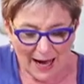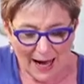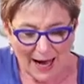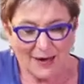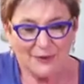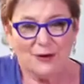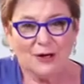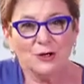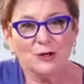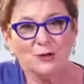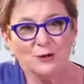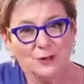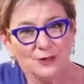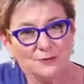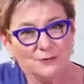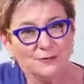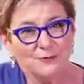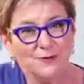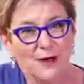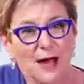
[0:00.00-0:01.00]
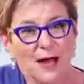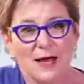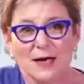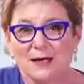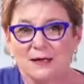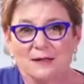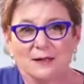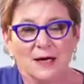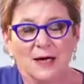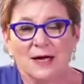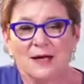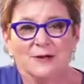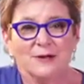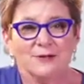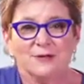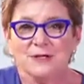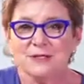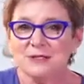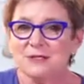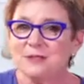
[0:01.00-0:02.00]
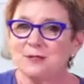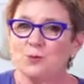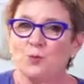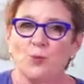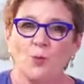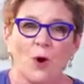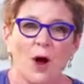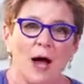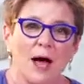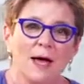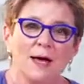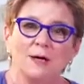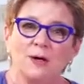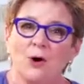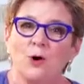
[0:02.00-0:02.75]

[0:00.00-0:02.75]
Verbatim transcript: and that you can find that this is wide